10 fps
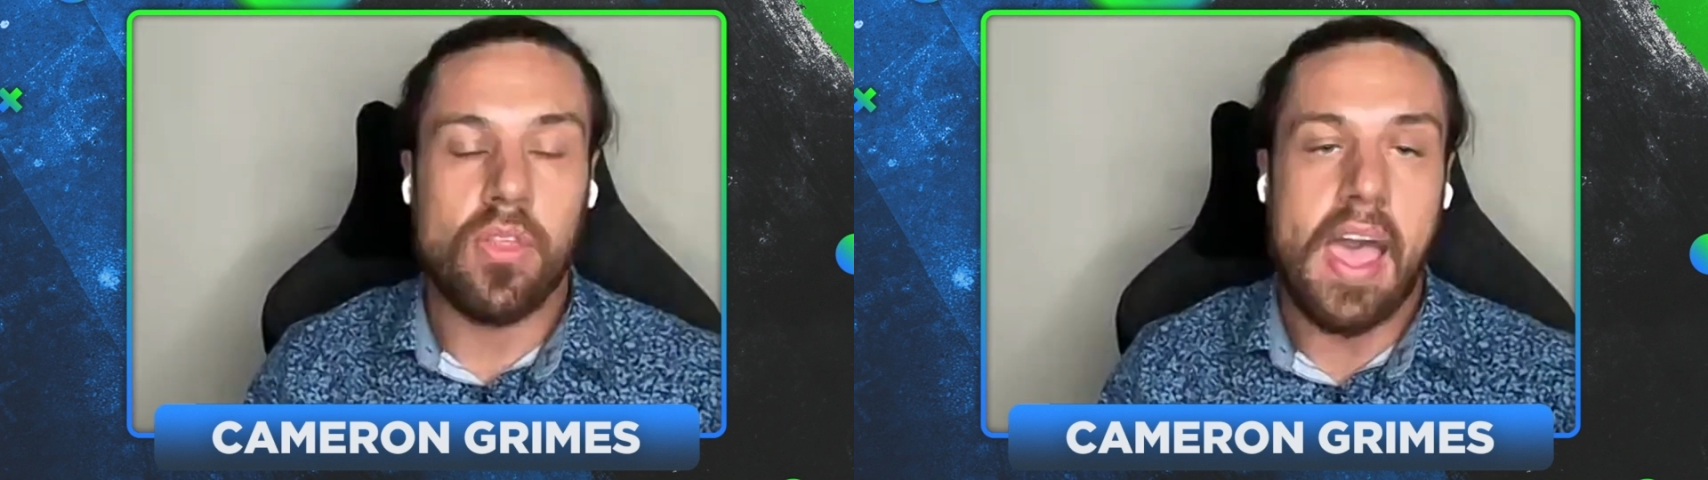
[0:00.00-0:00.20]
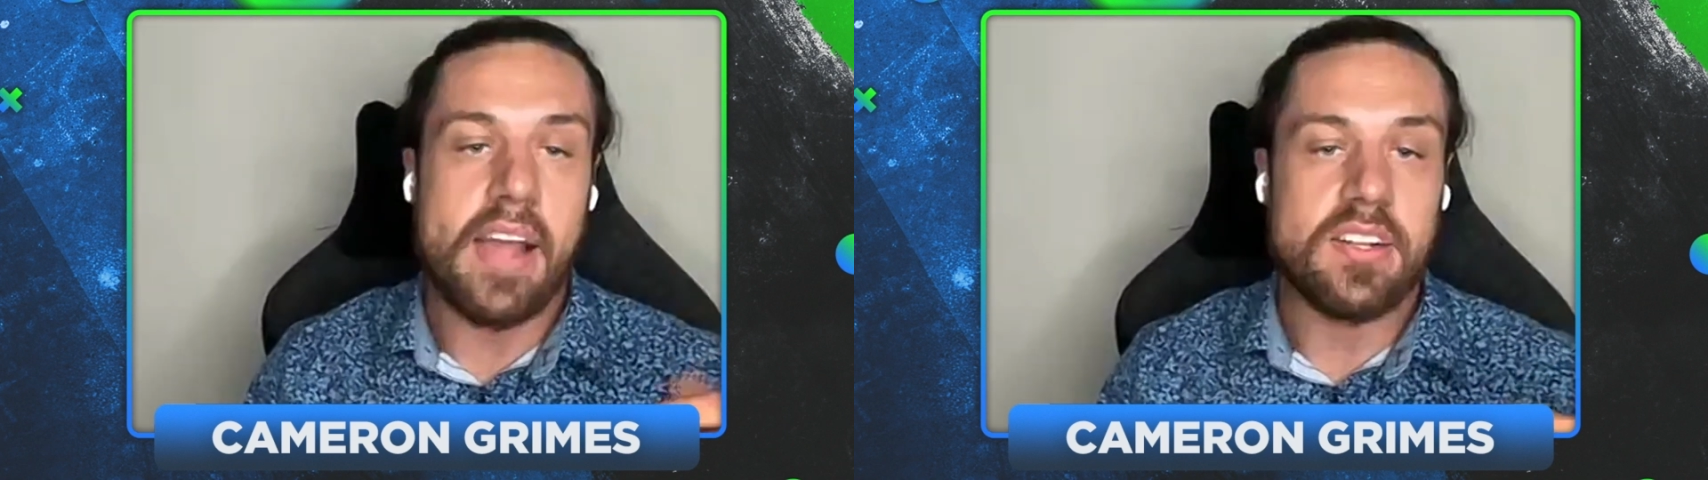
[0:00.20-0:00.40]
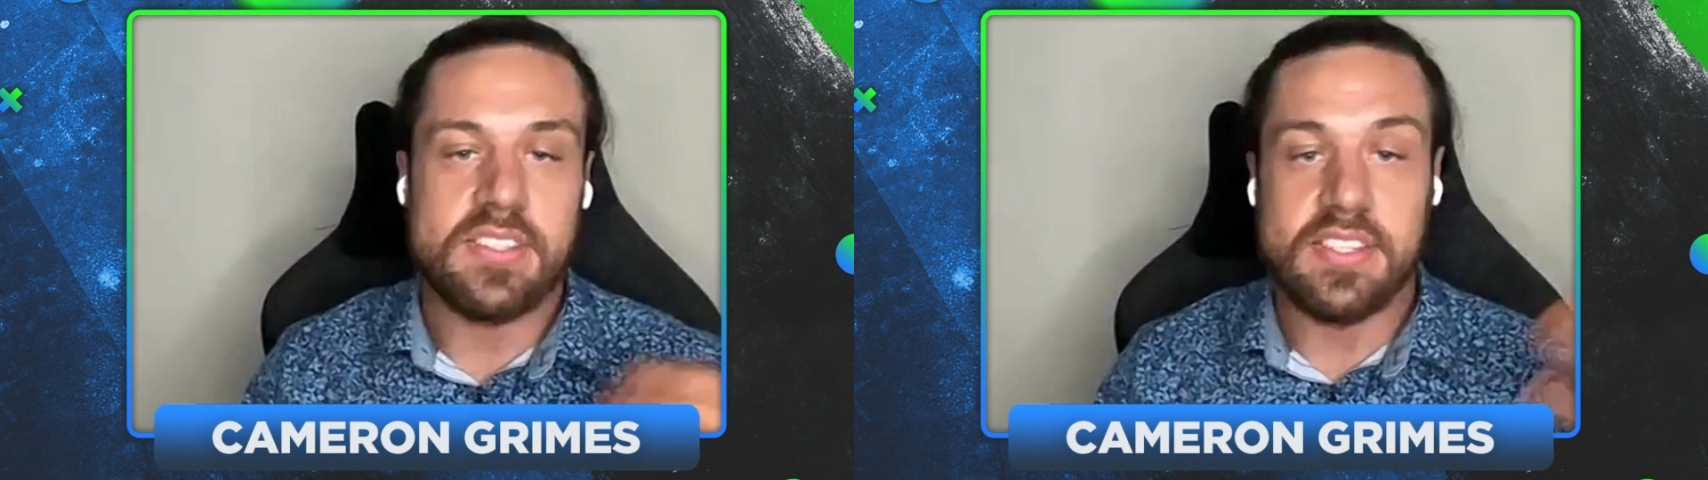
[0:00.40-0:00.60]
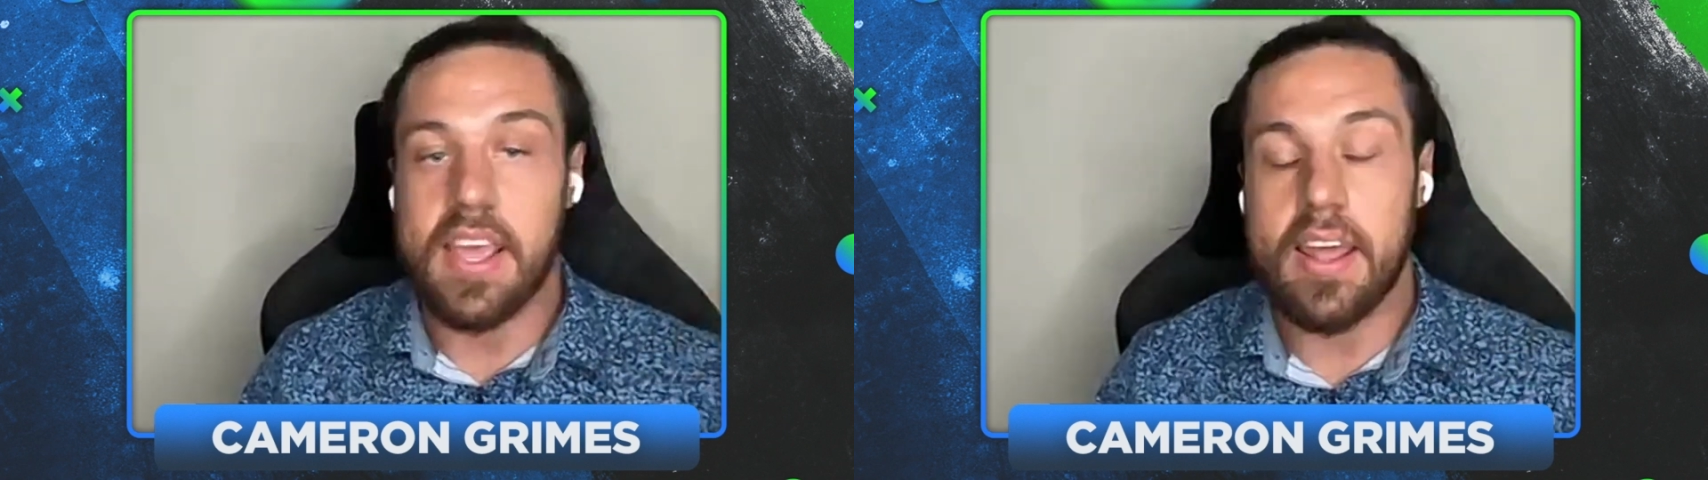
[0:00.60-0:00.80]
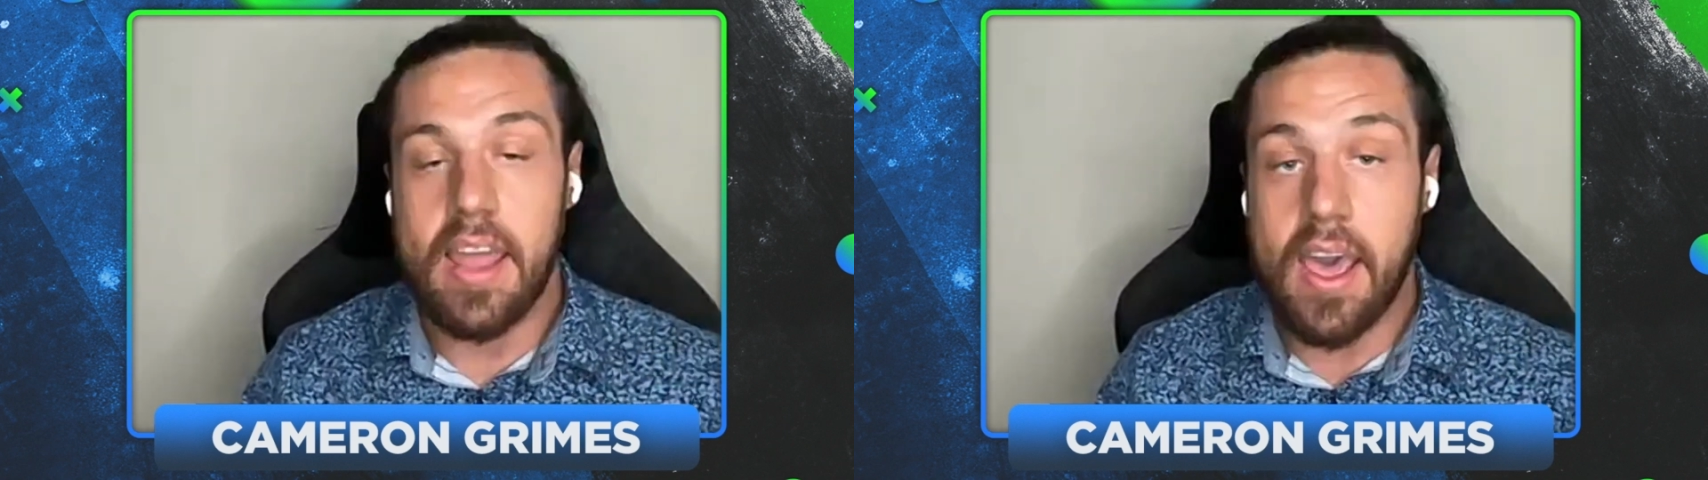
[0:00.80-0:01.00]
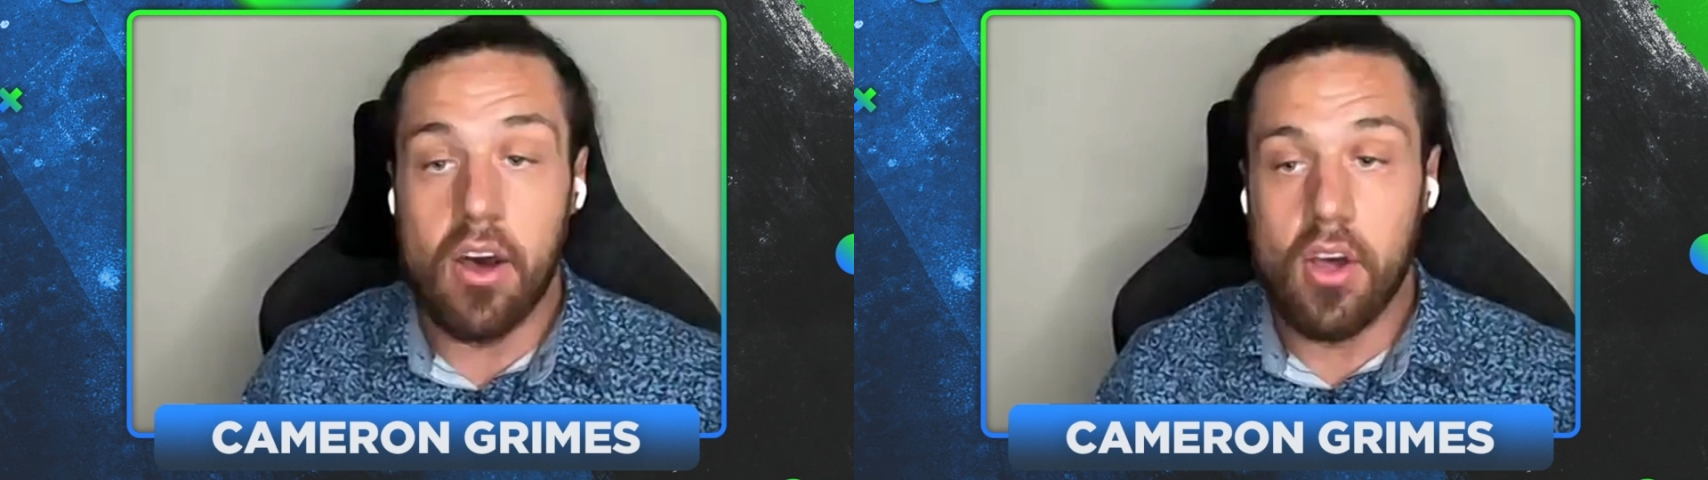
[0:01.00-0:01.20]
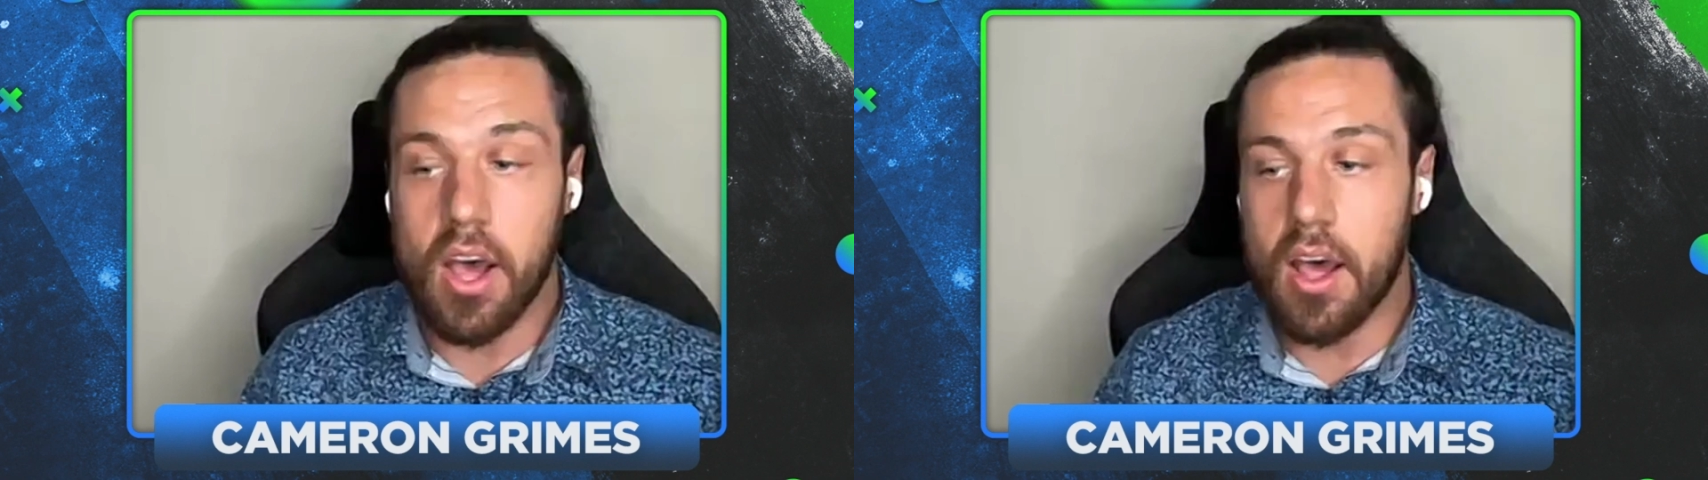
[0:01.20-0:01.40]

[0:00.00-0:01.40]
that to stand out